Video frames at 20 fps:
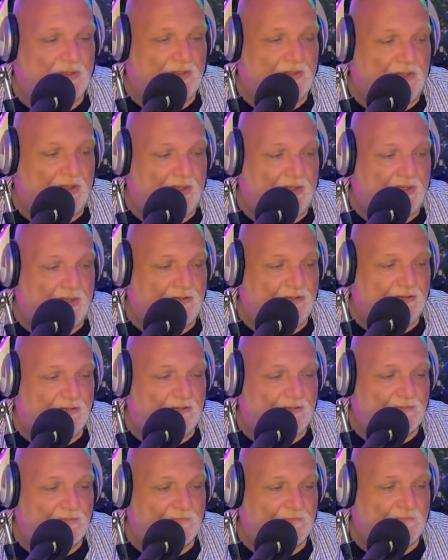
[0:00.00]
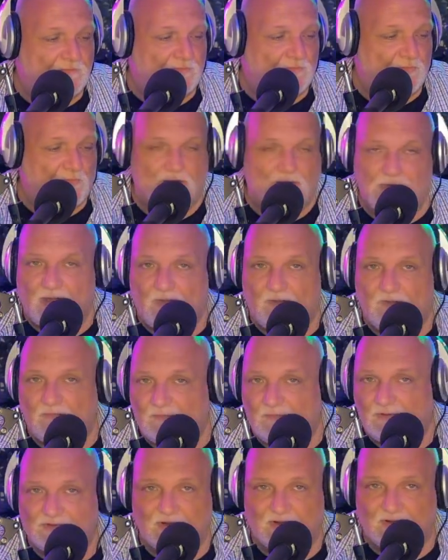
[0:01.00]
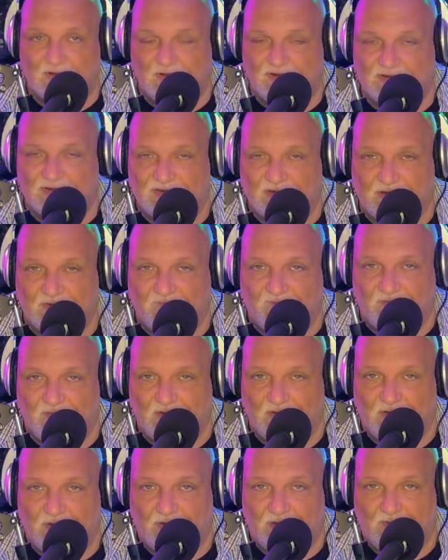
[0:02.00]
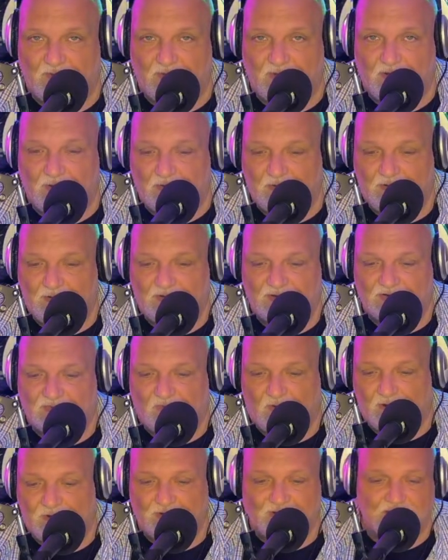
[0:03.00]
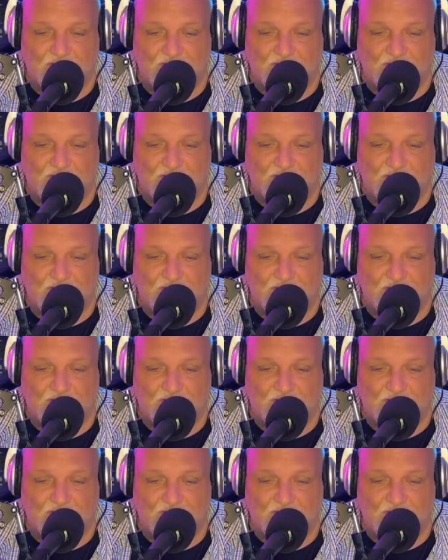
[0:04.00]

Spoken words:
And right now, it's the closest thing to feeling like I'm there is watching